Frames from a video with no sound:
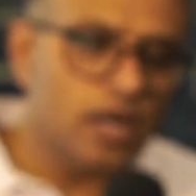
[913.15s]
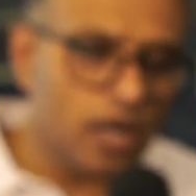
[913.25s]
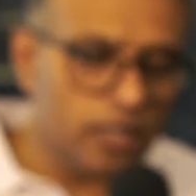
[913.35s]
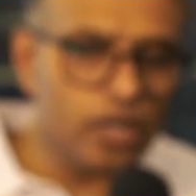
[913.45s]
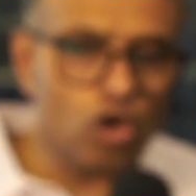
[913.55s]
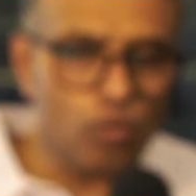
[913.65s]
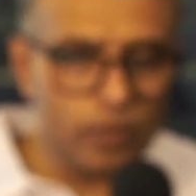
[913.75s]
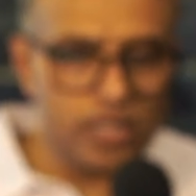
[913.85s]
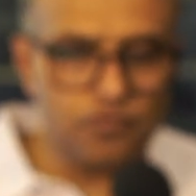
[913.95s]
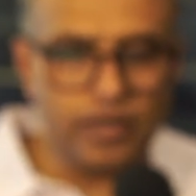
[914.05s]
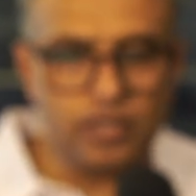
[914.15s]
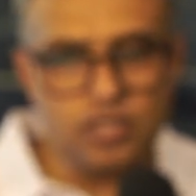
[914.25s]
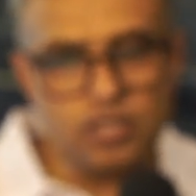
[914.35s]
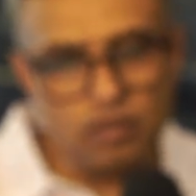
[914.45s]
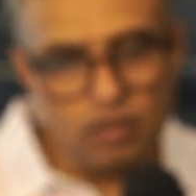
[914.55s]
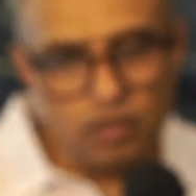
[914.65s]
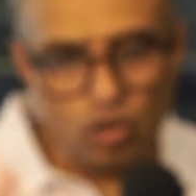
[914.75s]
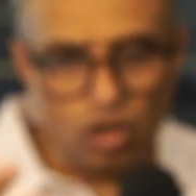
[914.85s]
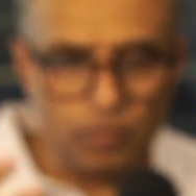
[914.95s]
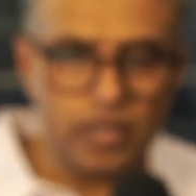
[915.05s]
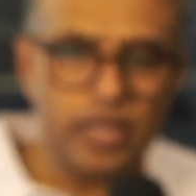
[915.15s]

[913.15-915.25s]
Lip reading: and the compliance factors normal.